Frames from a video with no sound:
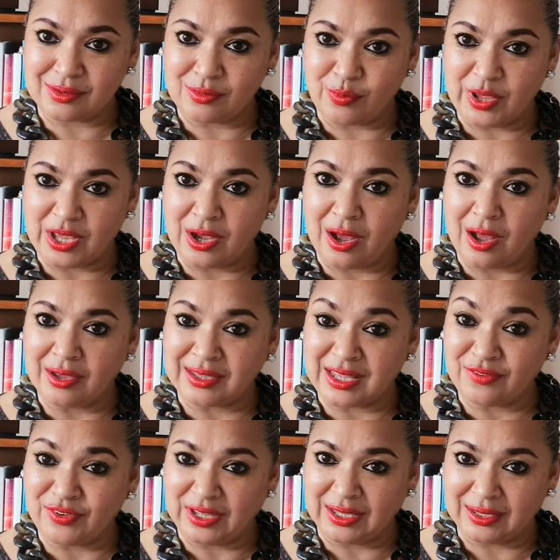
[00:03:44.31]
we are
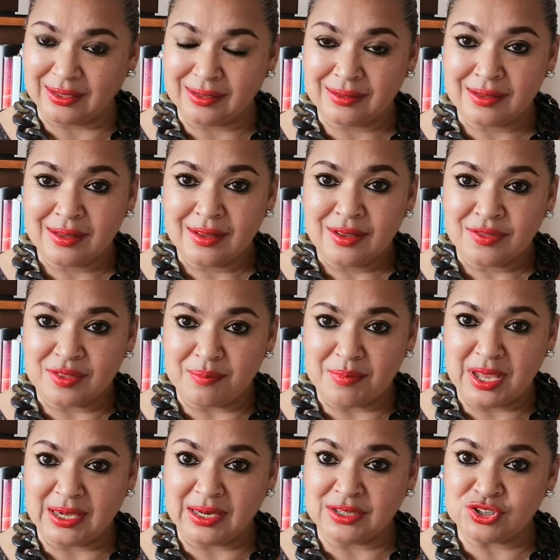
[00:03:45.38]
giving the
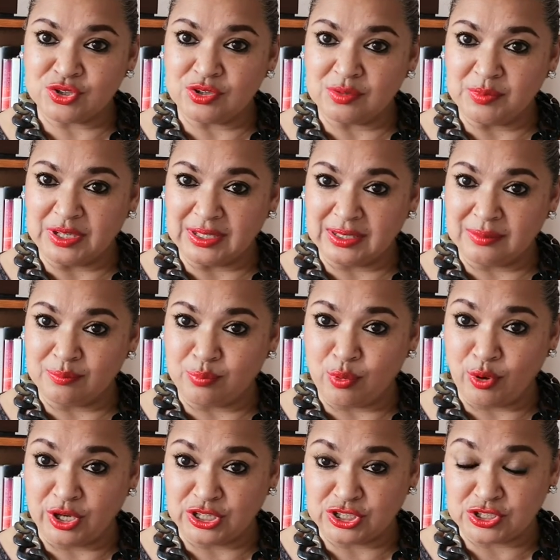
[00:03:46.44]
men and women and boy